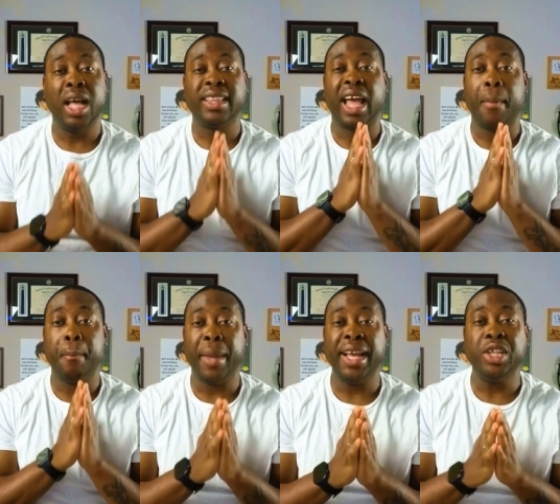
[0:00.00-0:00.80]
that
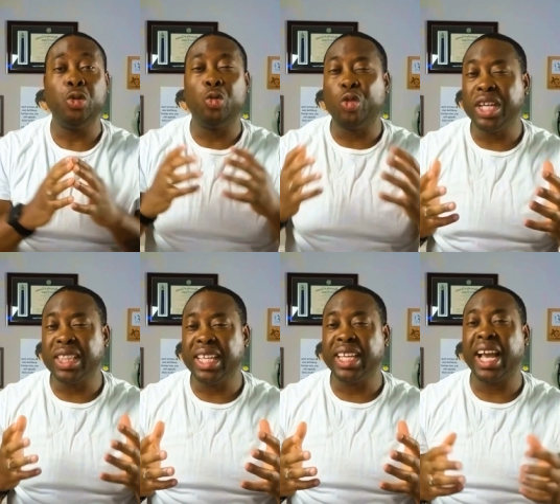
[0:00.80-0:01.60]
made you
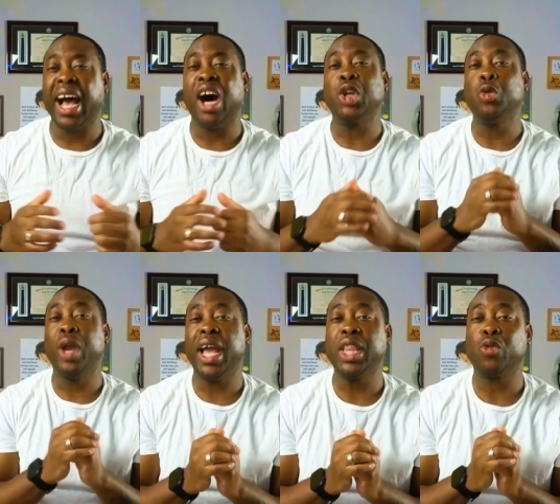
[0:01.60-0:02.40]
rethink how you
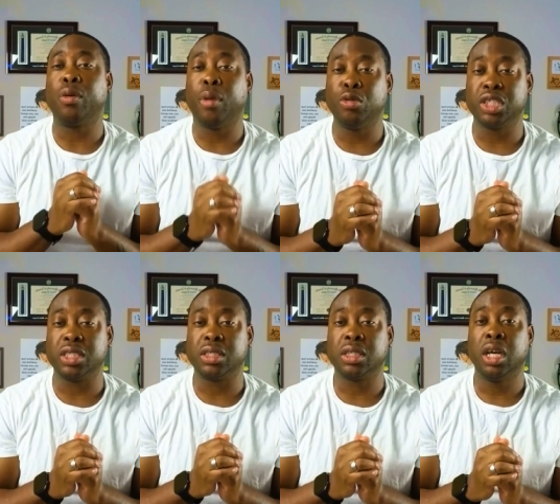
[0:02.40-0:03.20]
handle
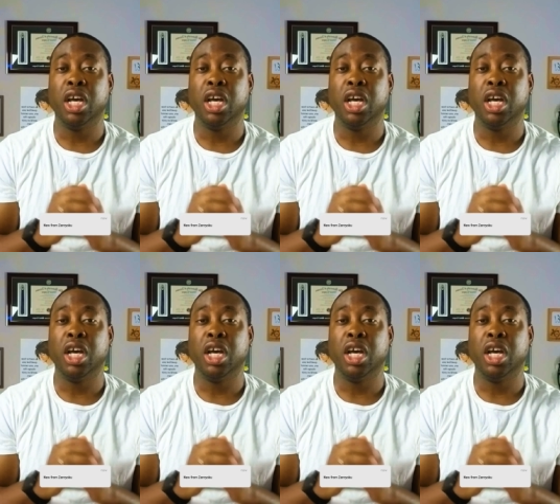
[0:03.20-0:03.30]
emotions?